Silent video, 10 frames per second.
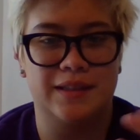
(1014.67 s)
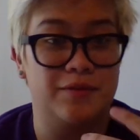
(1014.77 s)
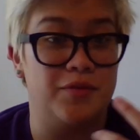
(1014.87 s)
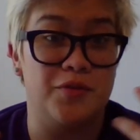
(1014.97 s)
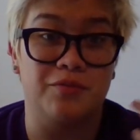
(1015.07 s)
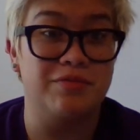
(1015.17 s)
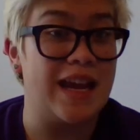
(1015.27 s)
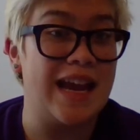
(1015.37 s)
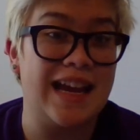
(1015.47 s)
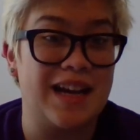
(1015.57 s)
you
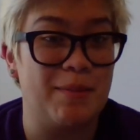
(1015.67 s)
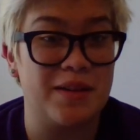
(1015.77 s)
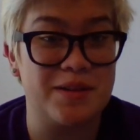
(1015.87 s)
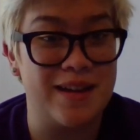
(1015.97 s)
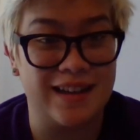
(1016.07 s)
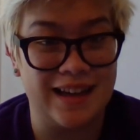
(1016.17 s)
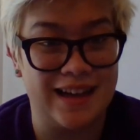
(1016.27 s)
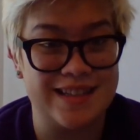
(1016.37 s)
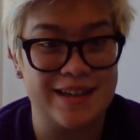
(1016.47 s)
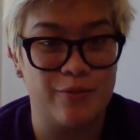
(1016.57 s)
can't come up to me in
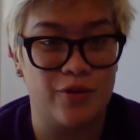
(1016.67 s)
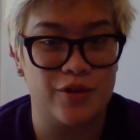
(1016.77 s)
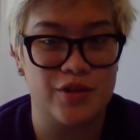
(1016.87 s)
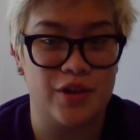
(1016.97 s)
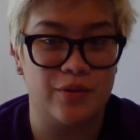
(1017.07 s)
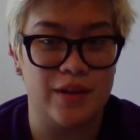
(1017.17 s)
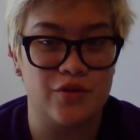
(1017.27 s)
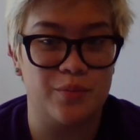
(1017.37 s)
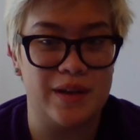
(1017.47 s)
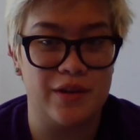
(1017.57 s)
class anymore, so this
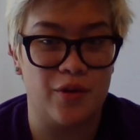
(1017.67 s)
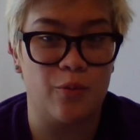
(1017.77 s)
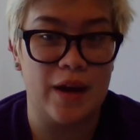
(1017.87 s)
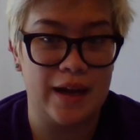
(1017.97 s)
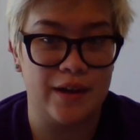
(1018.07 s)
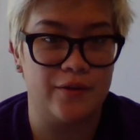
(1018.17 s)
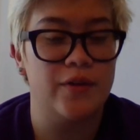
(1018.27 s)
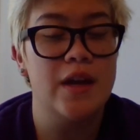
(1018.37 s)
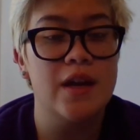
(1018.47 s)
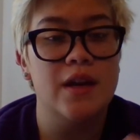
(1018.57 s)
will be your way of
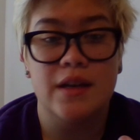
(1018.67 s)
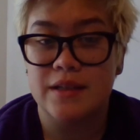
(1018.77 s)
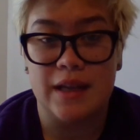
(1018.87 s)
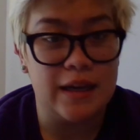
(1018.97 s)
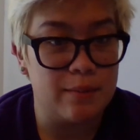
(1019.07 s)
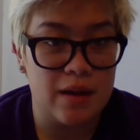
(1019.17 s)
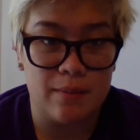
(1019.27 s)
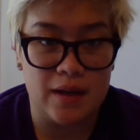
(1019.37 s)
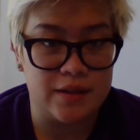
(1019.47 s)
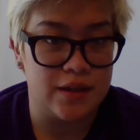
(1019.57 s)
sending me a
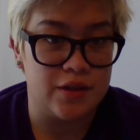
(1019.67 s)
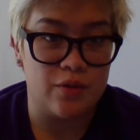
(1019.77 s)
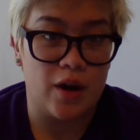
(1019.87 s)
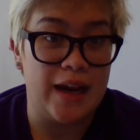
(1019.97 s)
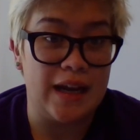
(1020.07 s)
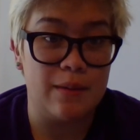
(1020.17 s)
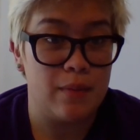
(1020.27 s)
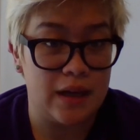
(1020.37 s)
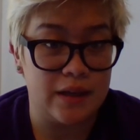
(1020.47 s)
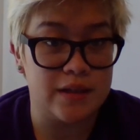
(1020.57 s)
message throughout any
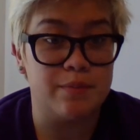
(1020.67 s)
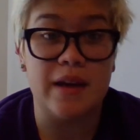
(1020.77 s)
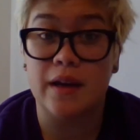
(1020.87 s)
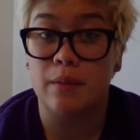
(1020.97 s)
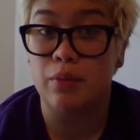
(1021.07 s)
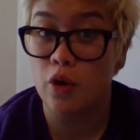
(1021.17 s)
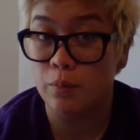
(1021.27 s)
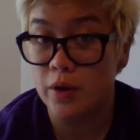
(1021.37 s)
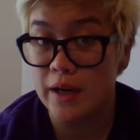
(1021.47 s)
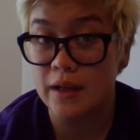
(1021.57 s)
means, being
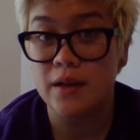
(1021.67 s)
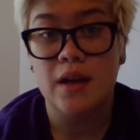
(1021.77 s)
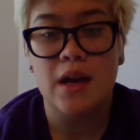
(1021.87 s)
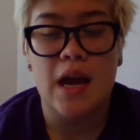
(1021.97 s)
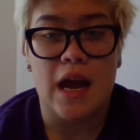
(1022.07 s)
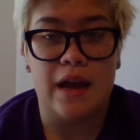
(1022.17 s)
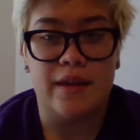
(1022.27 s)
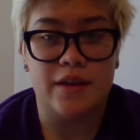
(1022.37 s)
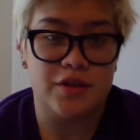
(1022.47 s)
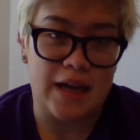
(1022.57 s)
appropriate, and
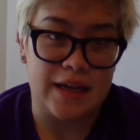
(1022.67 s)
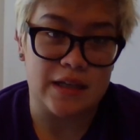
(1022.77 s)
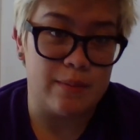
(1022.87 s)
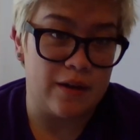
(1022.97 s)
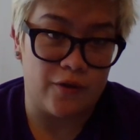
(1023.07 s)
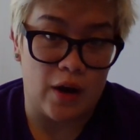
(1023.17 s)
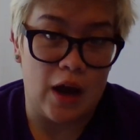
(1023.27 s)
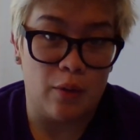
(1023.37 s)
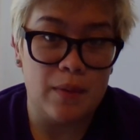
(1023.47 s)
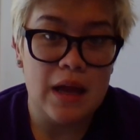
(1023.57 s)
then just asking me for help.